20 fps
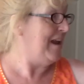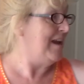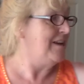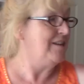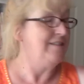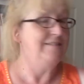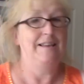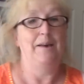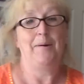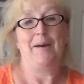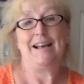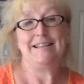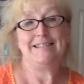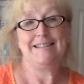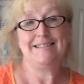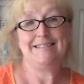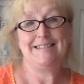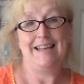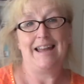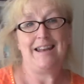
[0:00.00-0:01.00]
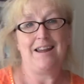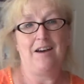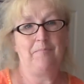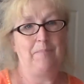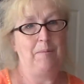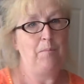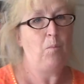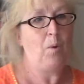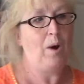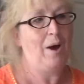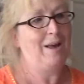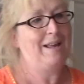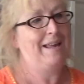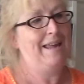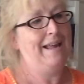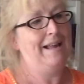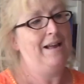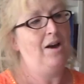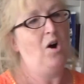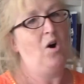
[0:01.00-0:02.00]
So as I said, I've been
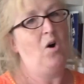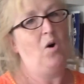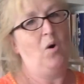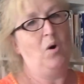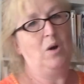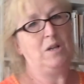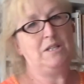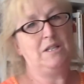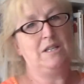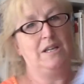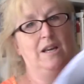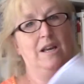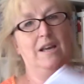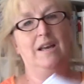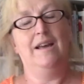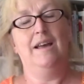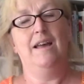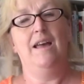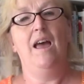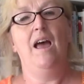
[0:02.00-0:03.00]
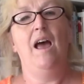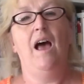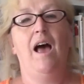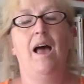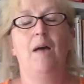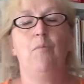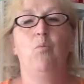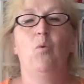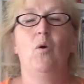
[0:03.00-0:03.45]
working hard. I